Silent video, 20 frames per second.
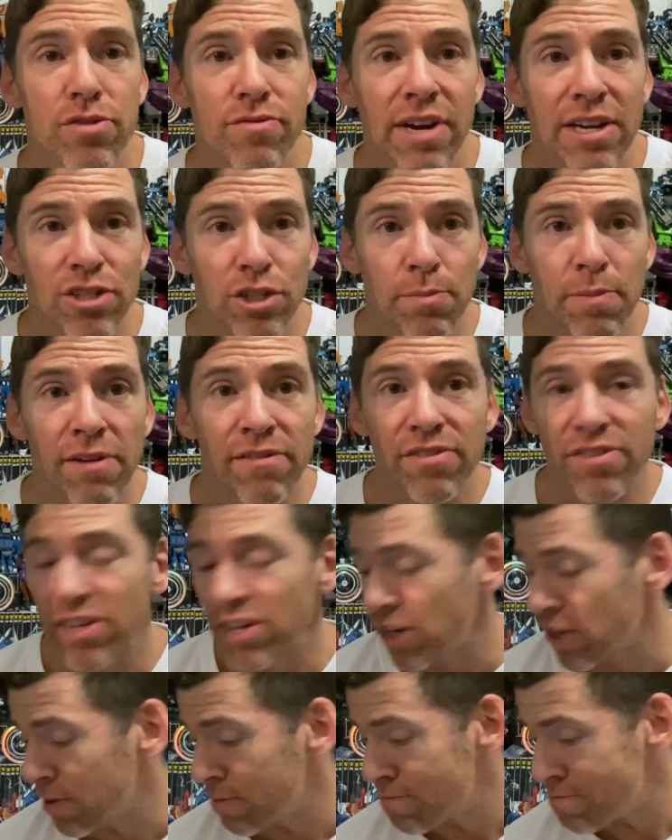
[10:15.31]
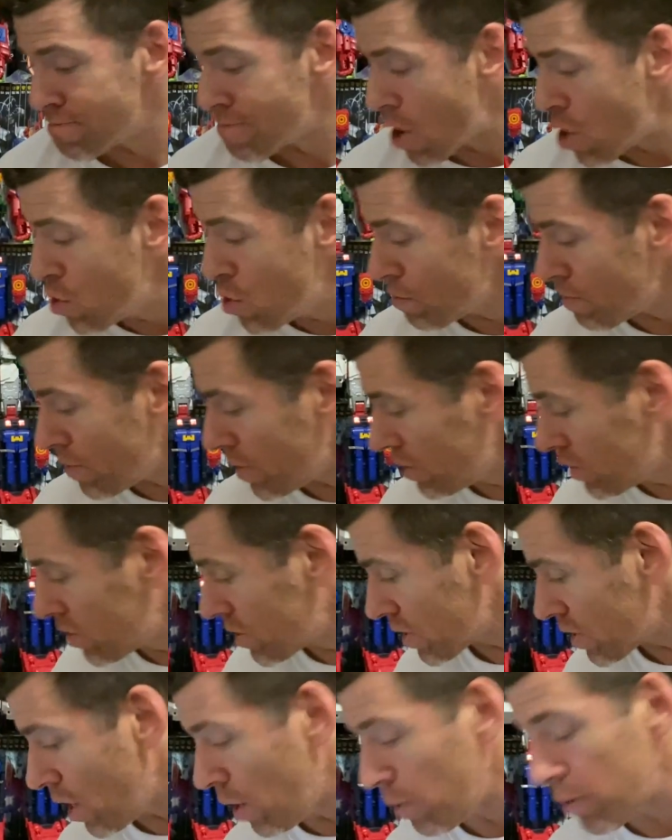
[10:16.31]
rounds up everything at the
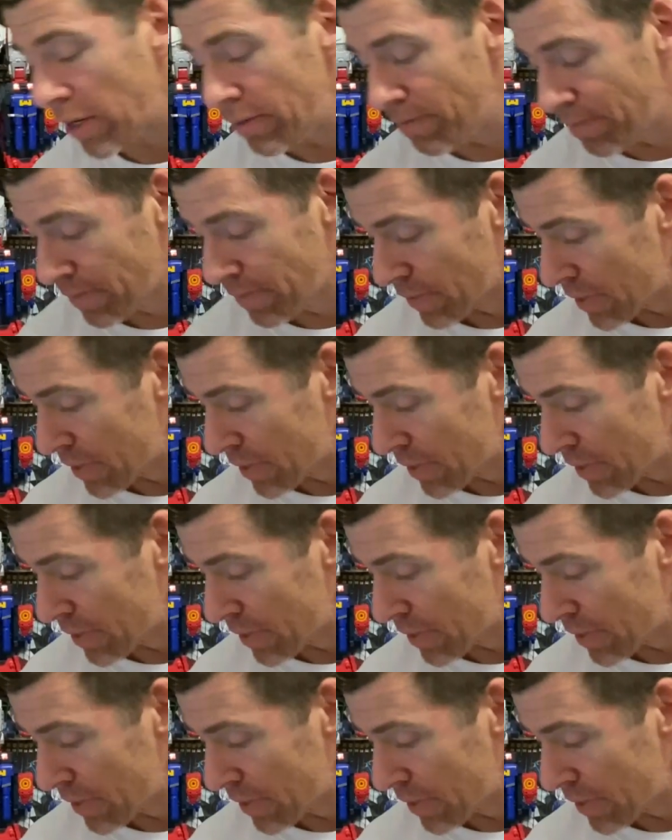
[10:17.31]
moment. Oh, no.